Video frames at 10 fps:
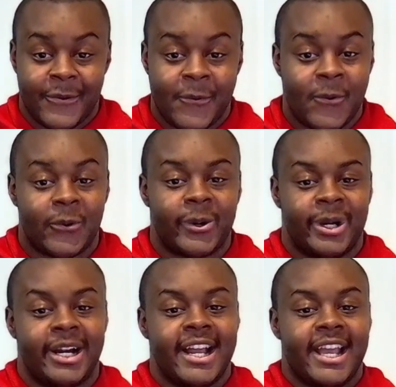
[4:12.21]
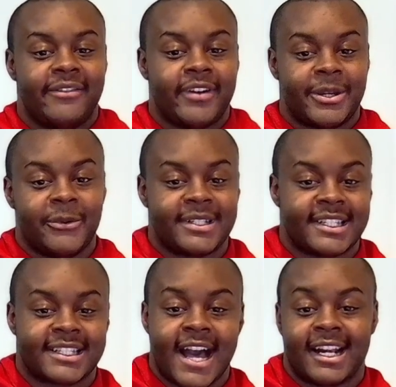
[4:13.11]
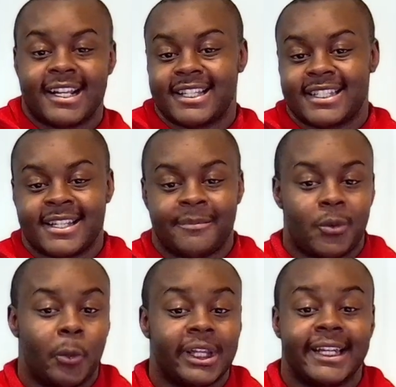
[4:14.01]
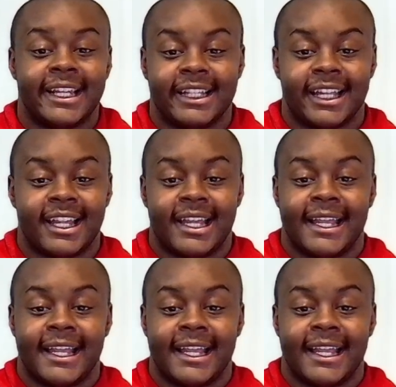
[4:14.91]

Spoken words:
or the dudes is kind of something willy-nilly.